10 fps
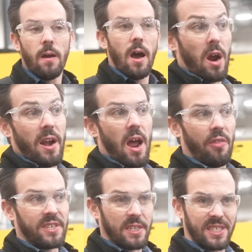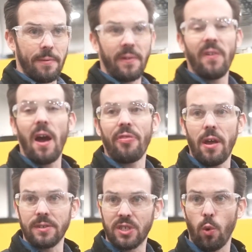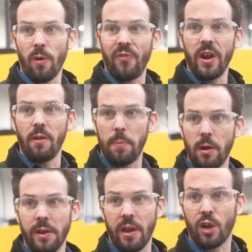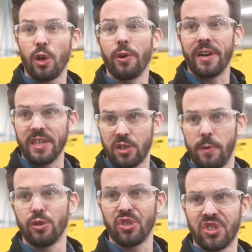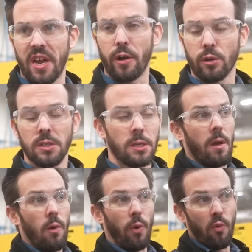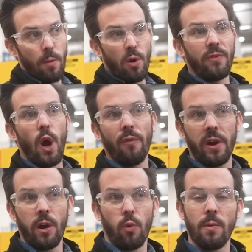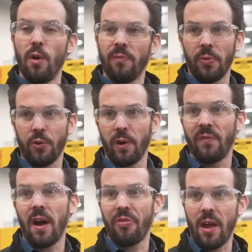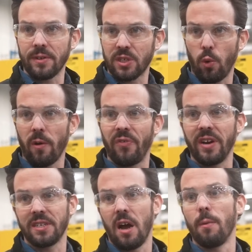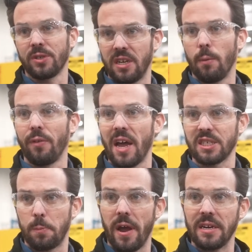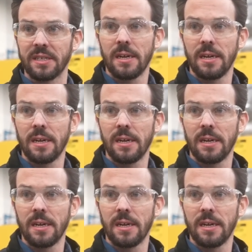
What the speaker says: Right now this is 75,000 square feet of building, including distribution center. When we moved over here, we moved from 35,000 square feet to almost double that space.